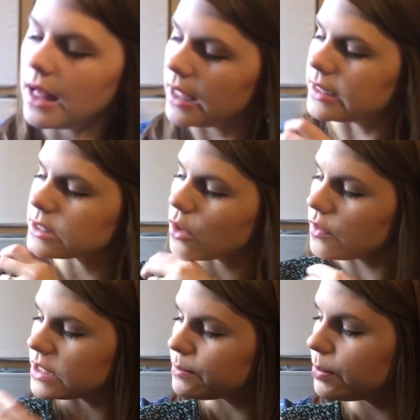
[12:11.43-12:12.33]
And it's
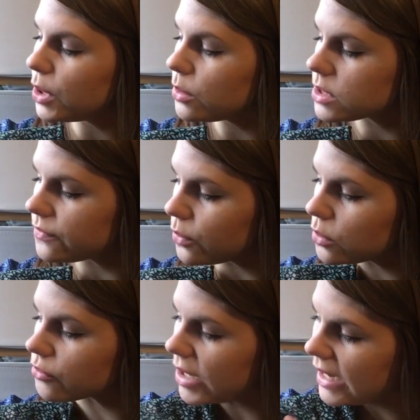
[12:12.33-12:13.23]
got this beautiful
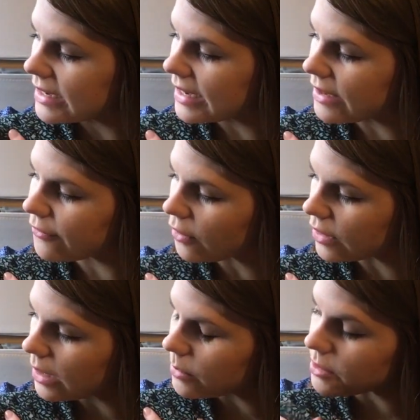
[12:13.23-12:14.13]
green leaf
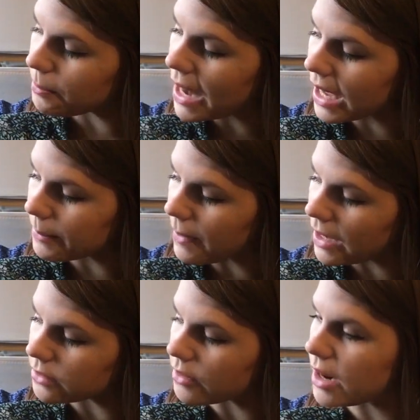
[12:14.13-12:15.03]
on it with a black
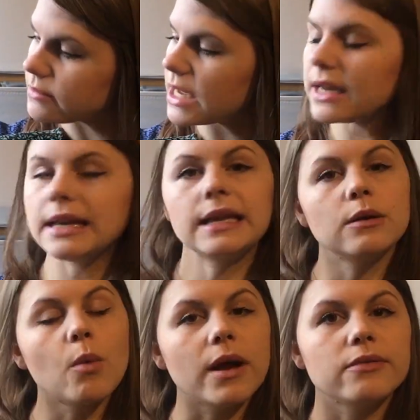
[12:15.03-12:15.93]
background and a
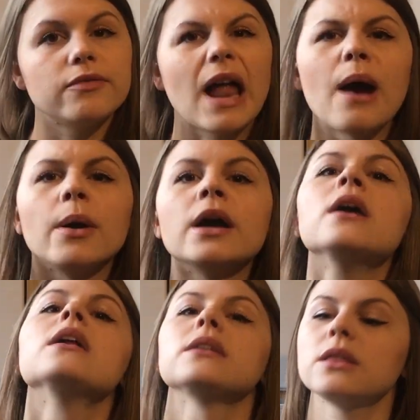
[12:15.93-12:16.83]
little white flower.
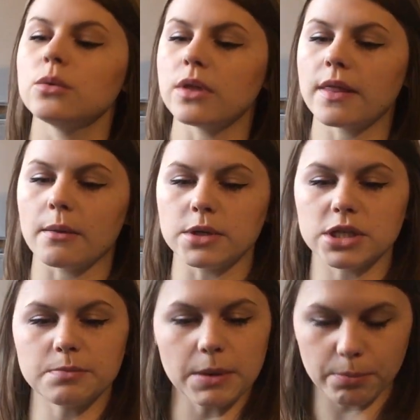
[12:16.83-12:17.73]
I thought that that would
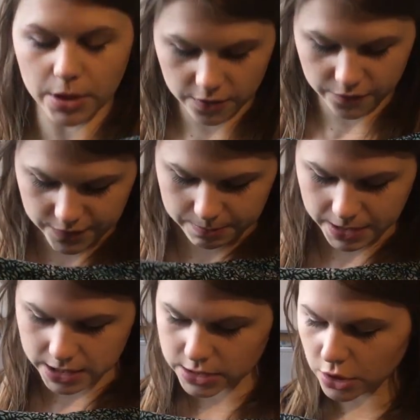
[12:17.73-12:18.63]
just be perfect
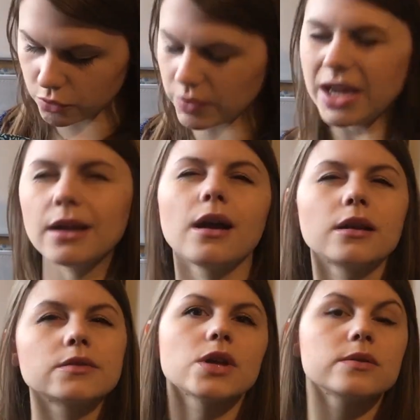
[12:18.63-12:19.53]
because the green
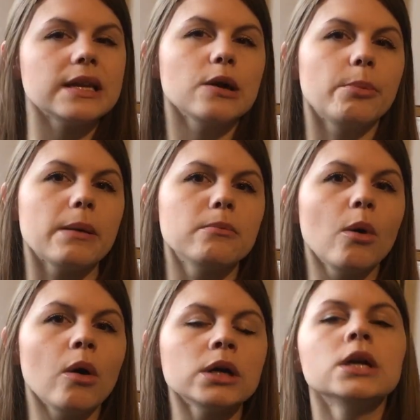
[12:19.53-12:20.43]
kind of shows a little bit
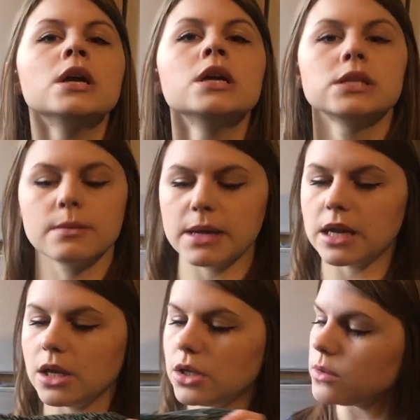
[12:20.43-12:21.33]
more. So I'm going
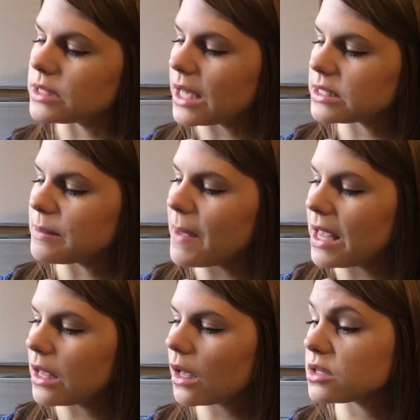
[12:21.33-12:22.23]
to use that to
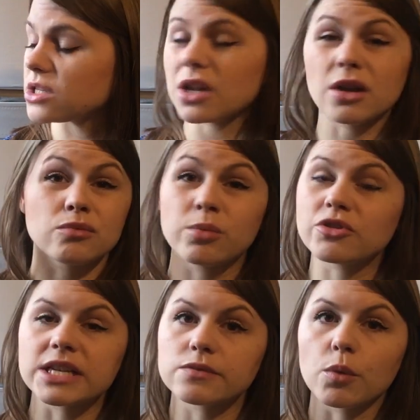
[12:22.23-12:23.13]
make just a
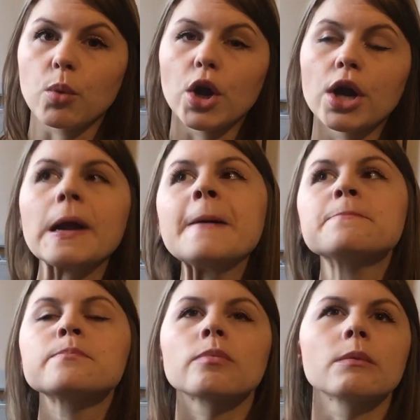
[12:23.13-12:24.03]
dress for work.
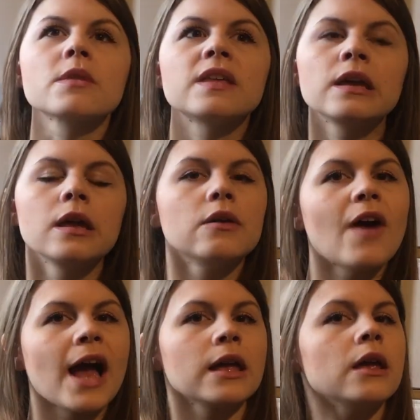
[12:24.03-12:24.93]
I'm thinking
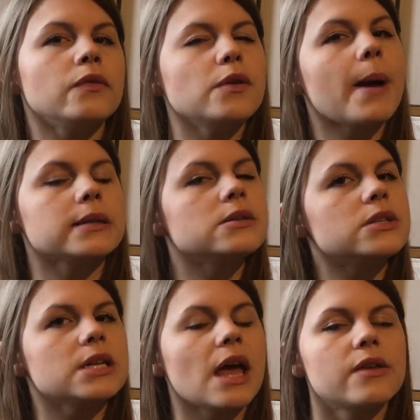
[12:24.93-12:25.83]
of hacking a few
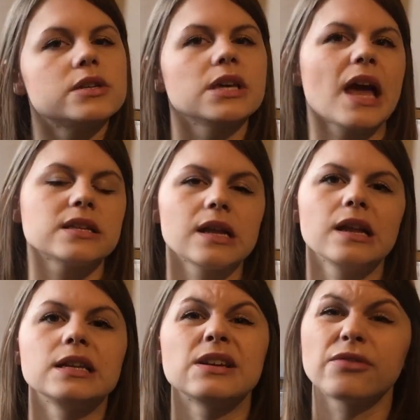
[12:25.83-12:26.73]
patterns together to get a
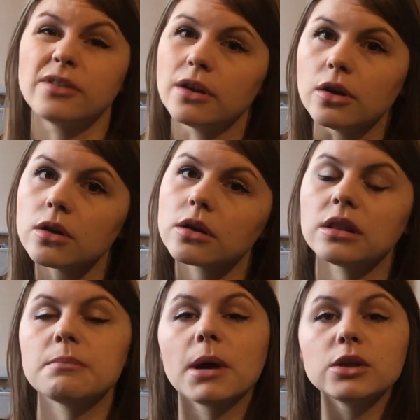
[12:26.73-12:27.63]
slightly different look
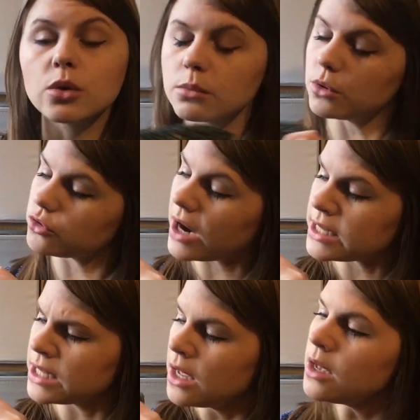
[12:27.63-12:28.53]
than my normal
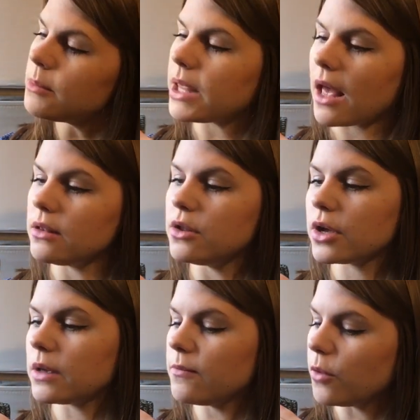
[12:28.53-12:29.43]
dress. But yeah,
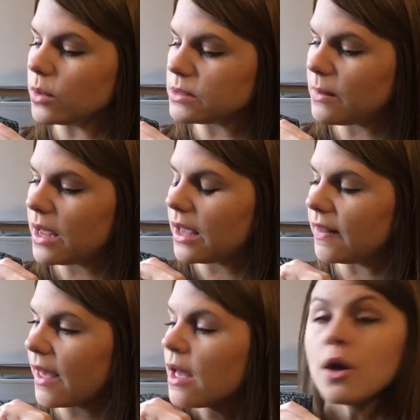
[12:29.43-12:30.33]
looking forward to
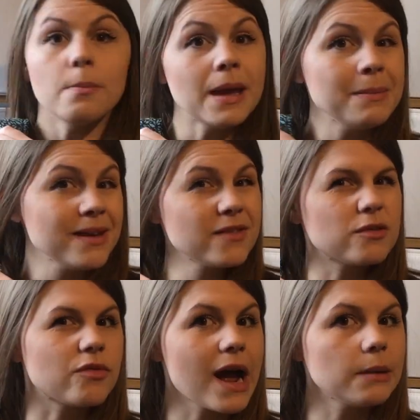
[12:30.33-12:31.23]
making that. Maybe even
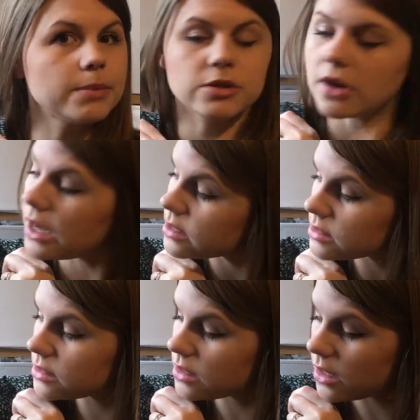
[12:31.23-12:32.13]
a wrap
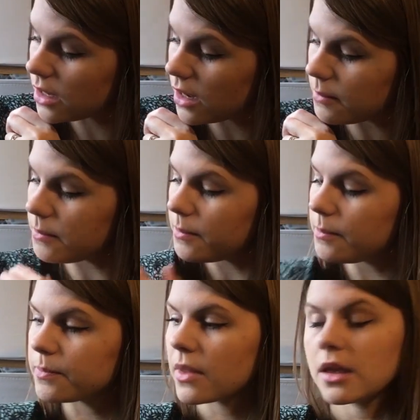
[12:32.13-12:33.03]
dress.
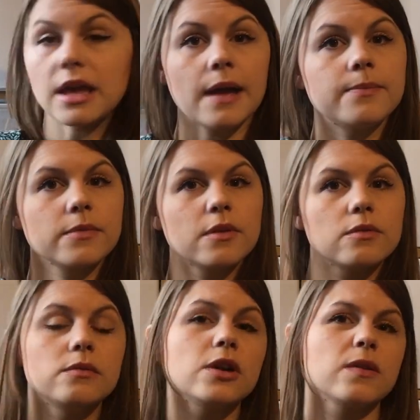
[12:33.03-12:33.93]
Yeah,
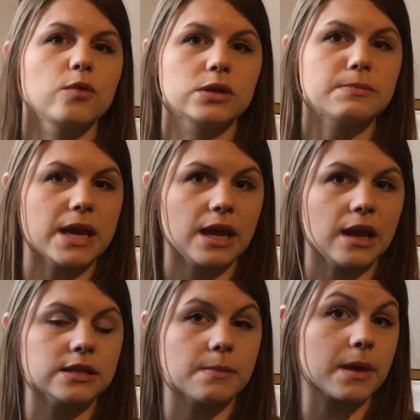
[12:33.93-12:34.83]
looking forward to
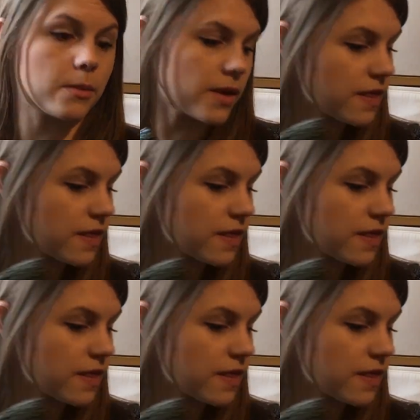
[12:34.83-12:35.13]
making something